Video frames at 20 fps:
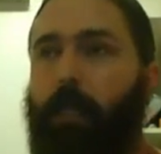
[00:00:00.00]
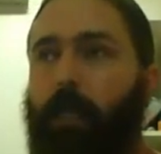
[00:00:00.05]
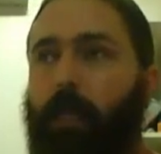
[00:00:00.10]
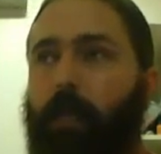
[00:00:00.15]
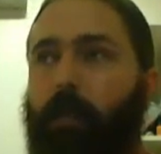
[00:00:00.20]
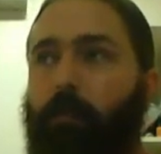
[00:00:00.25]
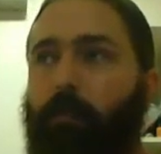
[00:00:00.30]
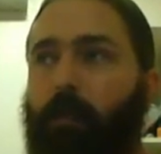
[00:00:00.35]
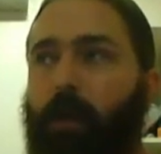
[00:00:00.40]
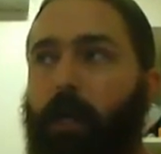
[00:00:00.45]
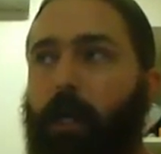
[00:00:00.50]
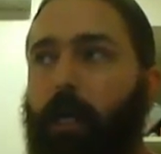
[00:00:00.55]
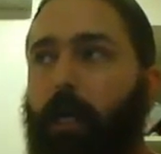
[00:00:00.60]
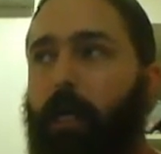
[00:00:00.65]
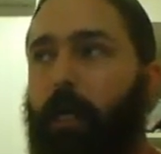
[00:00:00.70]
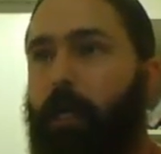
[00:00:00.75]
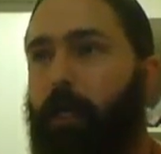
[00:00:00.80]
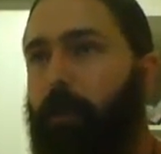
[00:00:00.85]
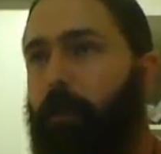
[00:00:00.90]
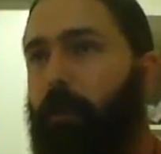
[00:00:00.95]
in
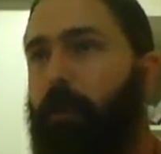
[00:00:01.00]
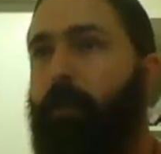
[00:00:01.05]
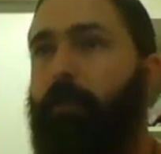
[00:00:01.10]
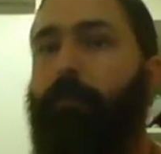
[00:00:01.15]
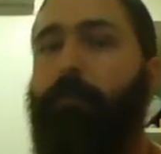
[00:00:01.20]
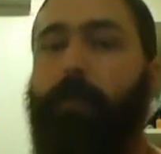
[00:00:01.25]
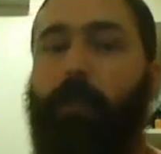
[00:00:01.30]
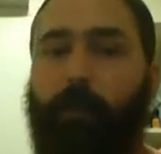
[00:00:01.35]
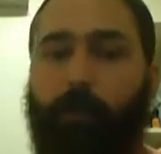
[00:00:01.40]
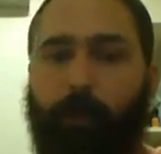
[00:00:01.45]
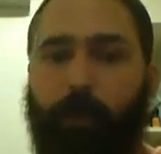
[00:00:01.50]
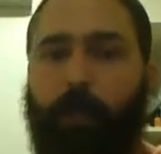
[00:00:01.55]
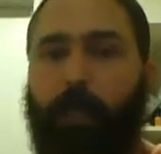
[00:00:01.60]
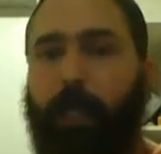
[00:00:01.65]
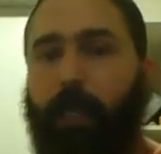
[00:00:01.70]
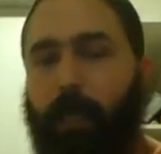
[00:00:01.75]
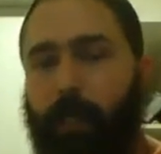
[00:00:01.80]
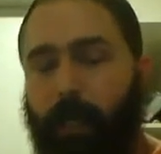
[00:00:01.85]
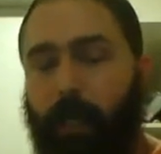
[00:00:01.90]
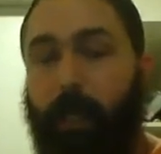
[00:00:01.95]
my lifting
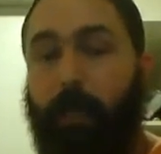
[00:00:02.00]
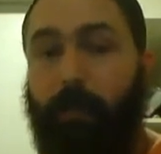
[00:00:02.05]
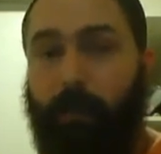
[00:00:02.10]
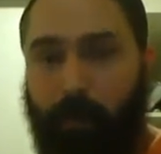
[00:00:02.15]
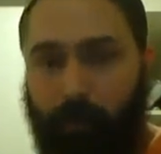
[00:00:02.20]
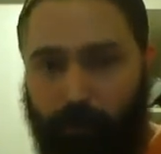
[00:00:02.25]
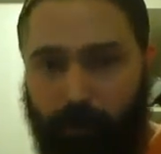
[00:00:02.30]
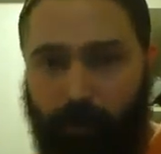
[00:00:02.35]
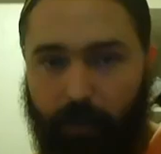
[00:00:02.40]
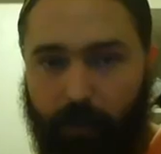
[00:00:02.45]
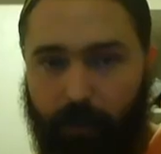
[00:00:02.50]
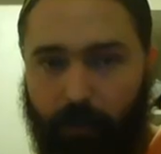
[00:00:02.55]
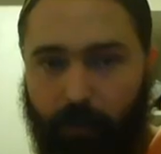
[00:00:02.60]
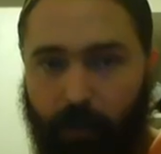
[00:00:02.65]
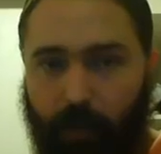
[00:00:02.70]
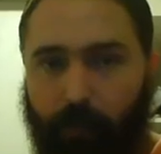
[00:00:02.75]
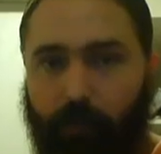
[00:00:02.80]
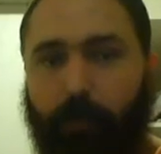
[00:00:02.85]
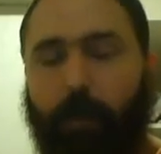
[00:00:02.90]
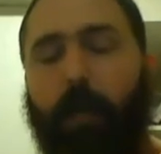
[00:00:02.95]
related activities in
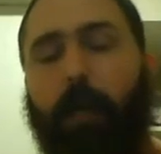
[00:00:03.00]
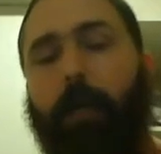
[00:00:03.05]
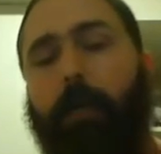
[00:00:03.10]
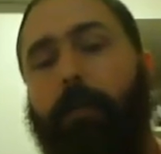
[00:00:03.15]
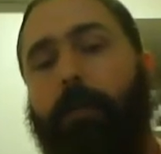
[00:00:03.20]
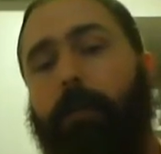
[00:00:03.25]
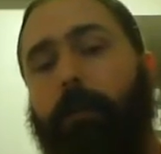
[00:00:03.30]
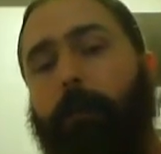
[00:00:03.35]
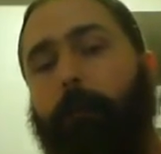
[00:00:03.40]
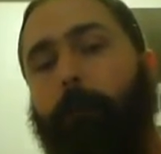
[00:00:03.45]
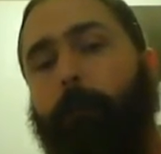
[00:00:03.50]
life, guys.